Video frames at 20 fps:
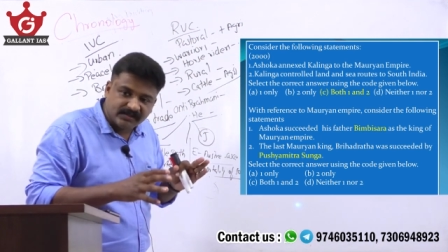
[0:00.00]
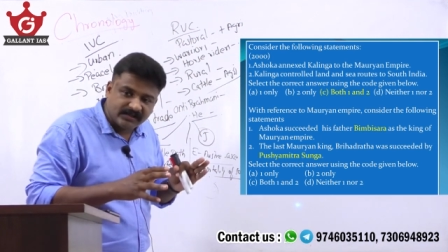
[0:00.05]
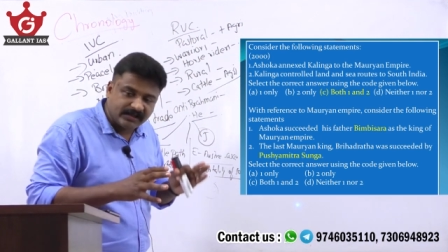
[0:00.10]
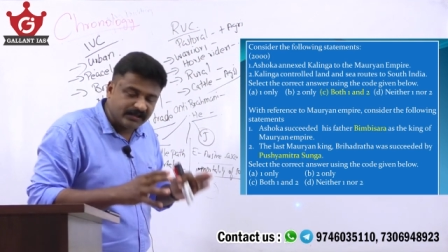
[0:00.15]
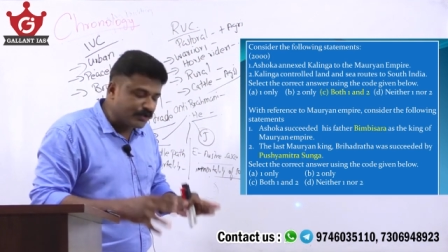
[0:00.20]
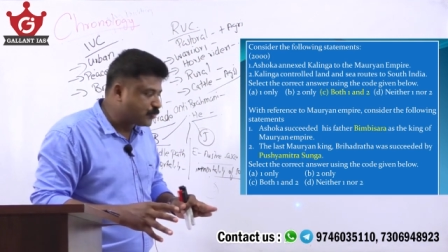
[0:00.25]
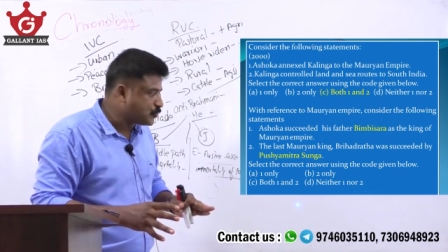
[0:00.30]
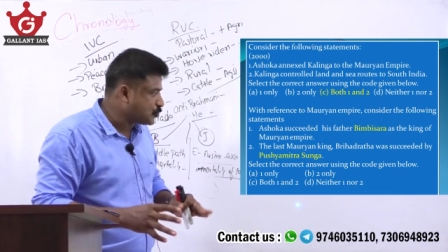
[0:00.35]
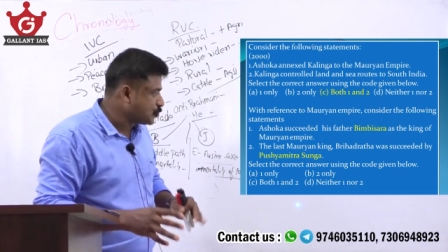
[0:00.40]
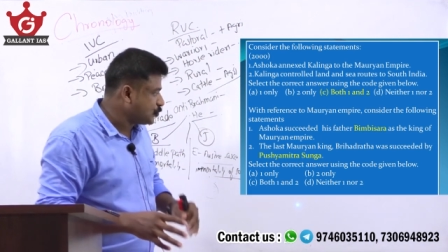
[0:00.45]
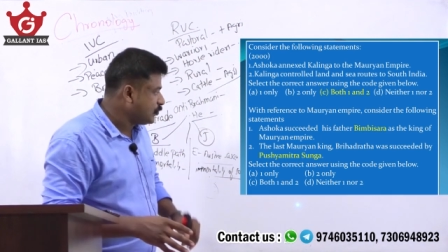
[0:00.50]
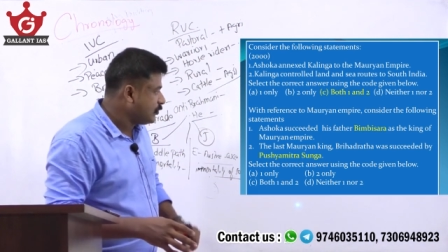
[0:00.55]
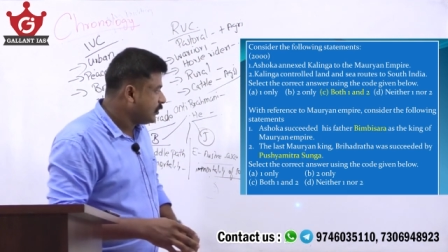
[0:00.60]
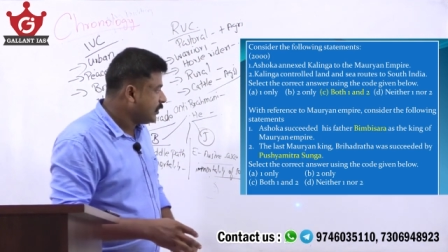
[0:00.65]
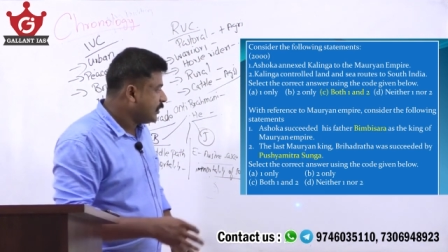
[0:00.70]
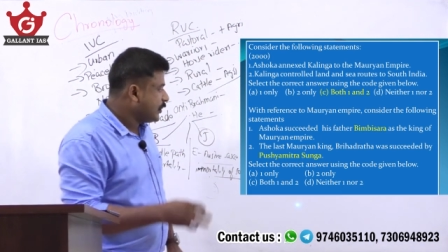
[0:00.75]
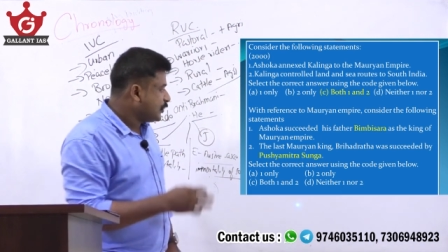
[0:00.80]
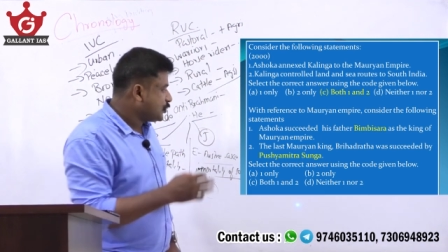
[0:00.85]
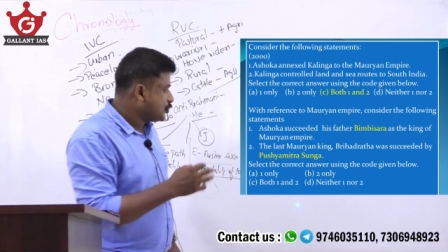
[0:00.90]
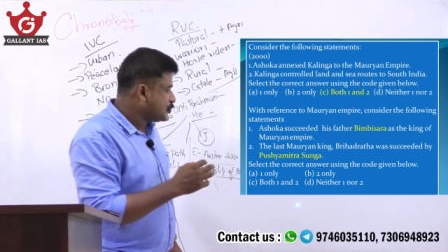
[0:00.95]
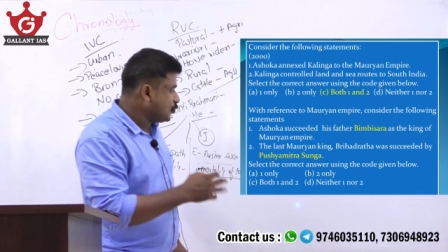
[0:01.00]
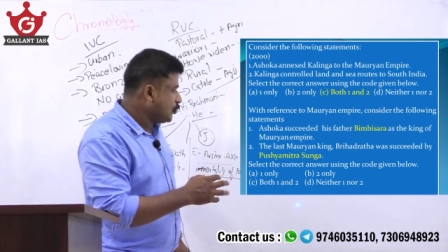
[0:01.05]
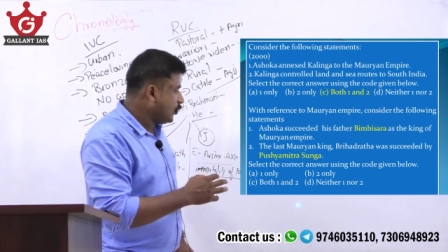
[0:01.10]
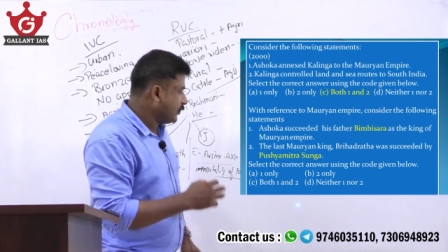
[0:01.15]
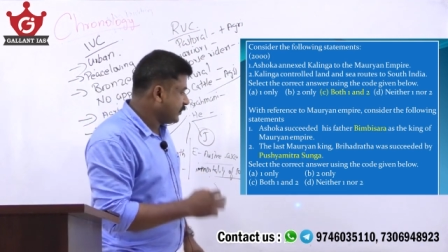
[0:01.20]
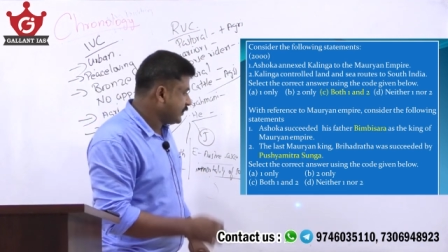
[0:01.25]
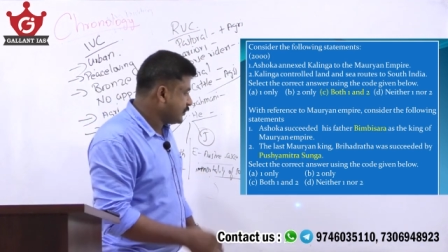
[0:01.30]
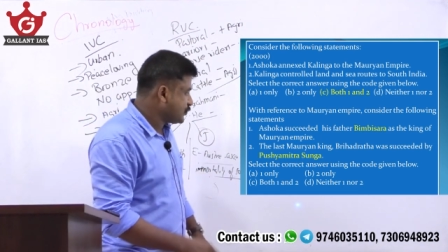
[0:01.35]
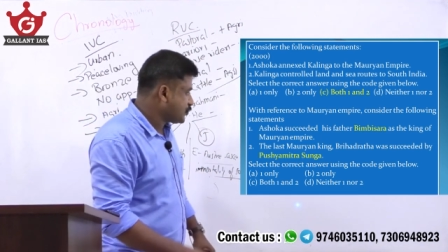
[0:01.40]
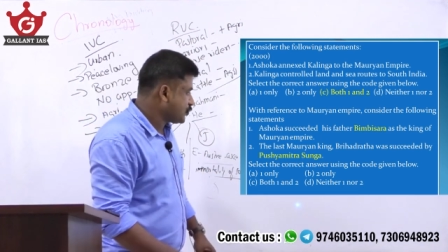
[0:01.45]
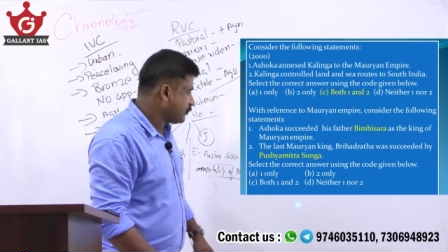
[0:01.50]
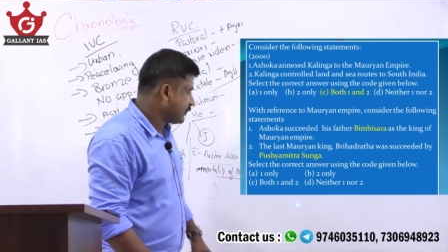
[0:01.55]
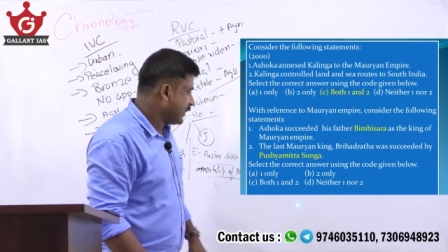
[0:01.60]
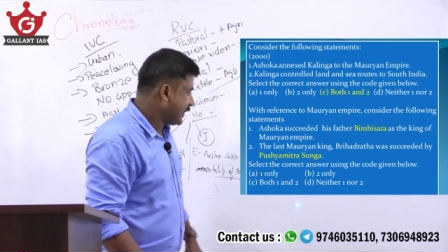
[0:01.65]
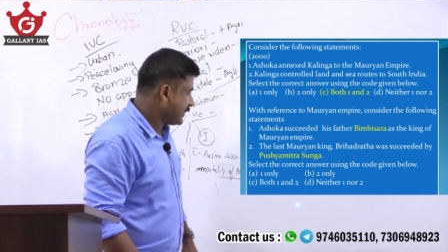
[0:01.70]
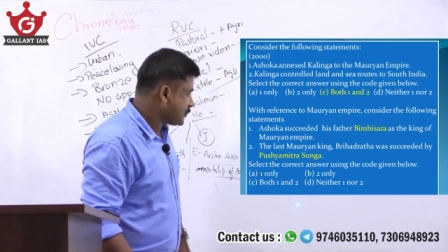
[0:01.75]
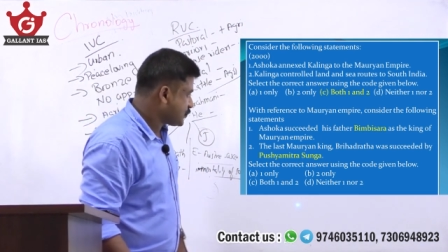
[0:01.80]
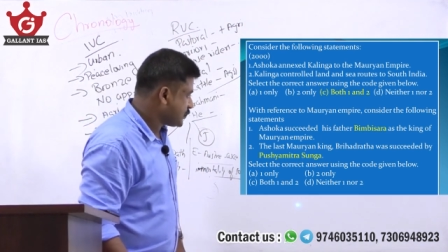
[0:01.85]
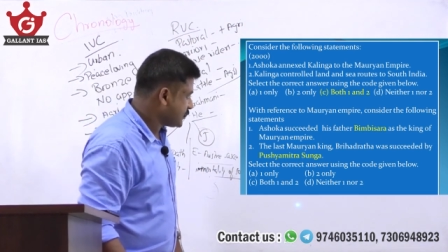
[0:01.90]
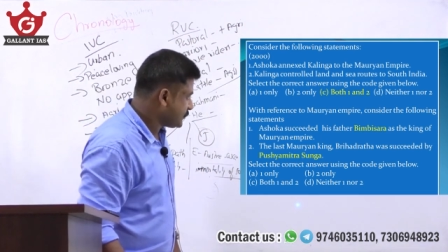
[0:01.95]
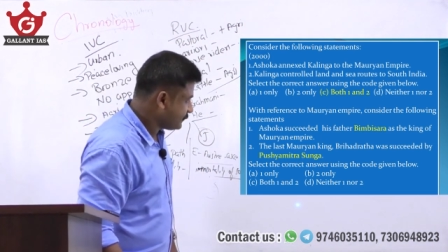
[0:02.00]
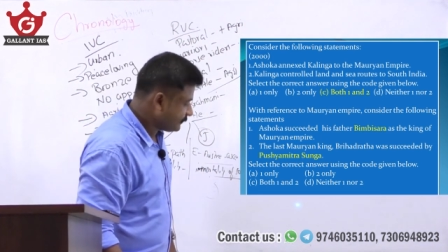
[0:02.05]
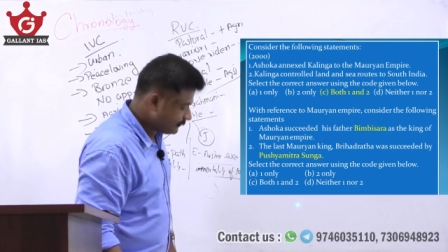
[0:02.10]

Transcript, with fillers: That is true. Two only is your answer.